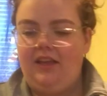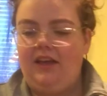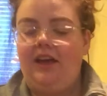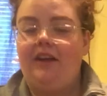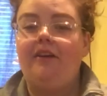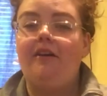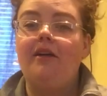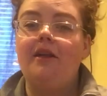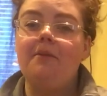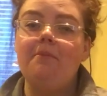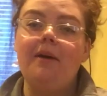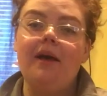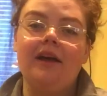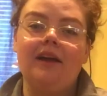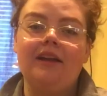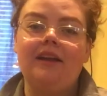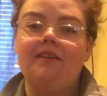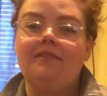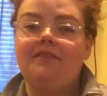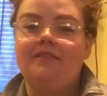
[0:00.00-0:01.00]
I call it a
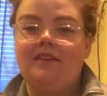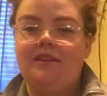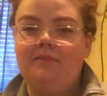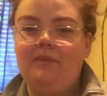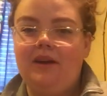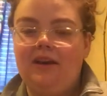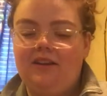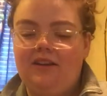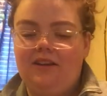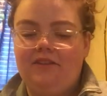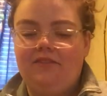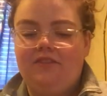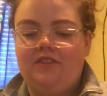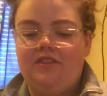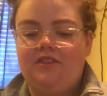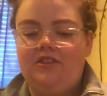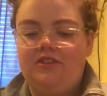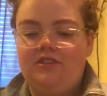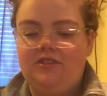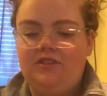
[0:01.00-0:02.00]
pocket knife. It's not a pocket knife, it's
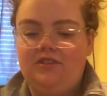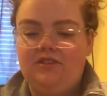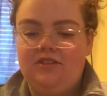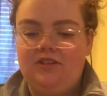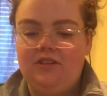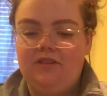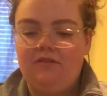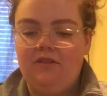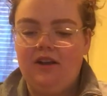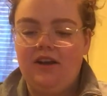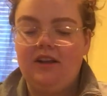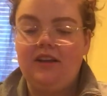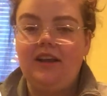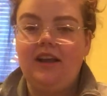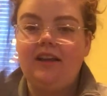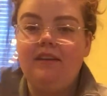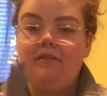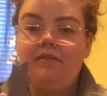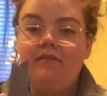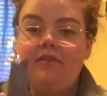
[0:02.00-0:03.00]
a sheetrock
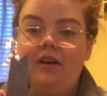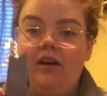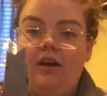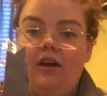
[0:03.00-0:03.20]
knife.